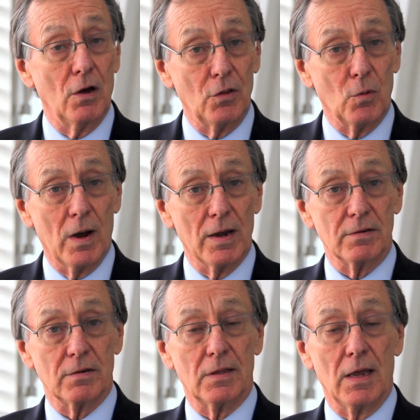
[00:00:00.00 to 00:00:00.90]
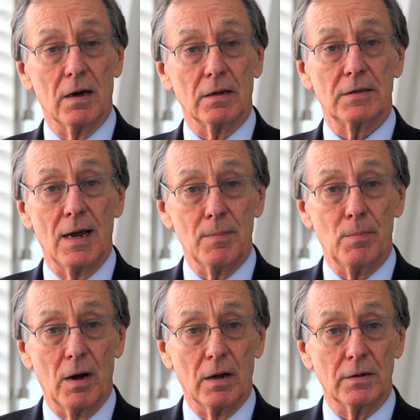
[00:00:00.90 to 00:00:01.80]
otherwise they are time
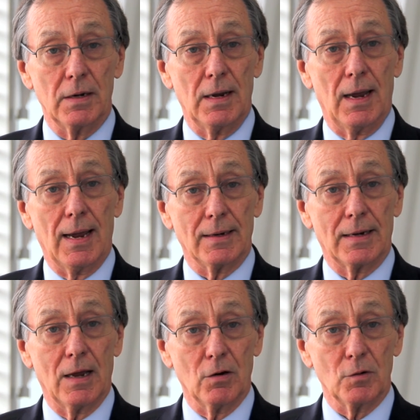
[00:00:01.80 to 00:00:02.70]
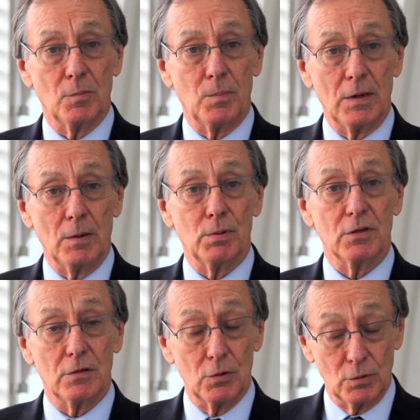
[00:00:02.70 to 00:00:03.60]
barred and cannot be
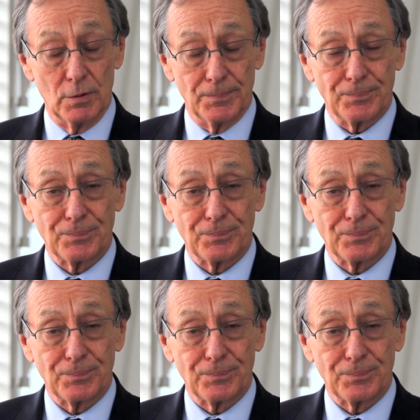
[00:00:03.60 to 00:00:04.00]
pursued.